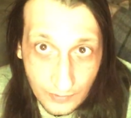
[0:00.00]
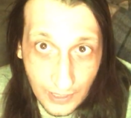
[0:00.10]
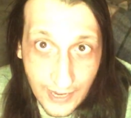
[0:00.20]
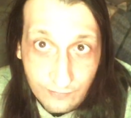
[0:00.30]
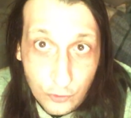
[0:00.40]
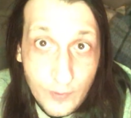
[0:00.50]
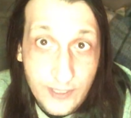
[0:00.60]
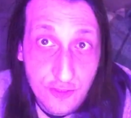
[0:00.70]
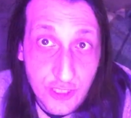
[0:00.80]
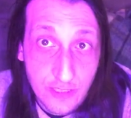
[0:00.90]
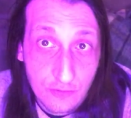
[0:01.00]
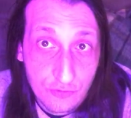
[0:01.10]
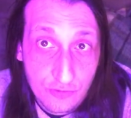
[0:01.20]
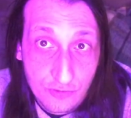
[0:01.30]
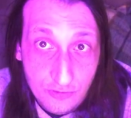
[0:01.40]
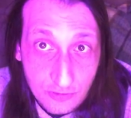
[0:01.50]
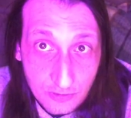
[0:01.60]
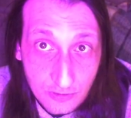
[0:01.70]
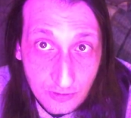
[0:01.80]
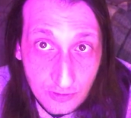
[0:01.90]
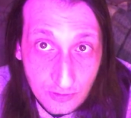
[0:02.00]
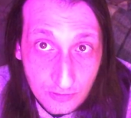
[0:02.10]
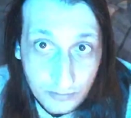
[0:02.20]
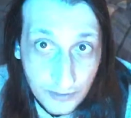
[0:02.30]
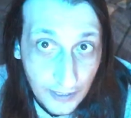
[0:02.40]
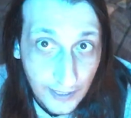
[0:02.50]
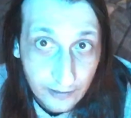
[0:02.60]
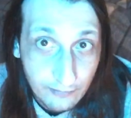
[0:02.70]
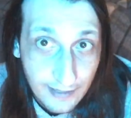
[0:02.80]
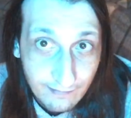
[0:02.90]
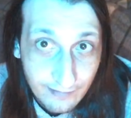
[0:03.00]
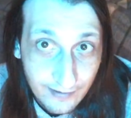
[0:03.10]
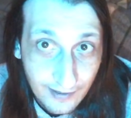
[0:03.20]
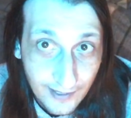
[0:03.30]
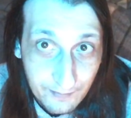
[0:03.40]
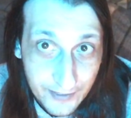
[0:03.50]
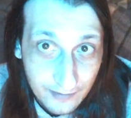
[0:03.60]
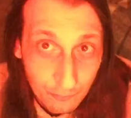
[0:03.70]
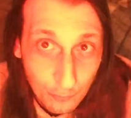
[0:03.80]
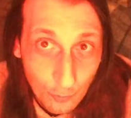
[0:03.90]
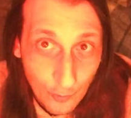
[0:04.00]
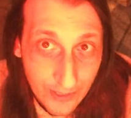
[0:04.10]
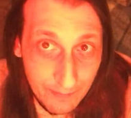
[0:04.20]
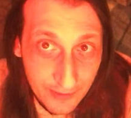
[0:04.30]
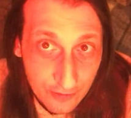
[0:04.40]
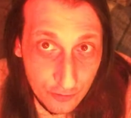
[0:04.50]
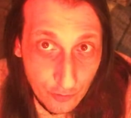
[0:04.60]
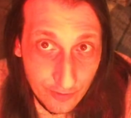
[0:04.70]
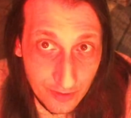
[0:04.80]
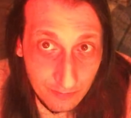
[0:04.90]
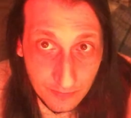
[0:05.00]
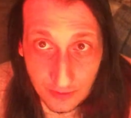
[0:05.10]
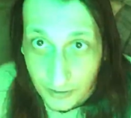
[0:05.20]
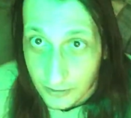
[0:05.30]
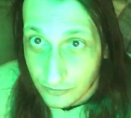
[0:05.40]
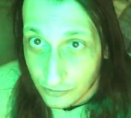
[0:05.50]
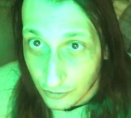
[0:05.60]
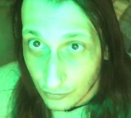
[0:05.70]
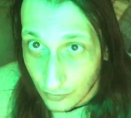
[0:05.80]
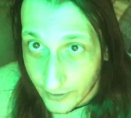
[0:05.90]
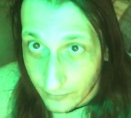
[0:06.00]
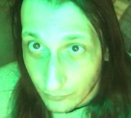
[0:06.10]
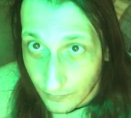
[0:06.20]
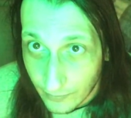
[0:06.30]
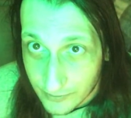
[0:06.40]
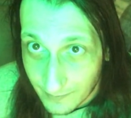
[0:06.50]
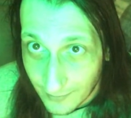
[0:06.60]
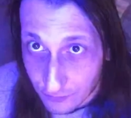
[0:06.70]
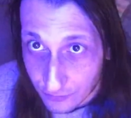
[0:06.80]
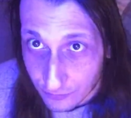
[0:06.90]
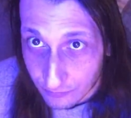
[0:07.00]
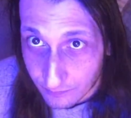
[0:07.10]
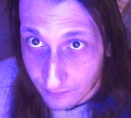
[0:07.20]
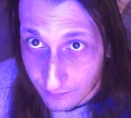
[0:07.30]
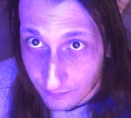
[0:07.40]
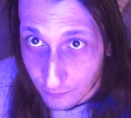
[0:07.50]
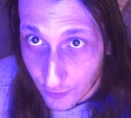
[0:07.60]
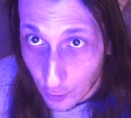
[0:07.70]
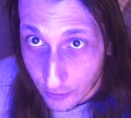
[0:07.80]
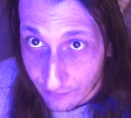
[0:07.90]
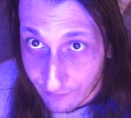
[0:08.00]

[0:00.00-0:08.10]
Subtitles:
I have too many channels. I don't have, I mean, what am I gonna do with them? So I was about to record a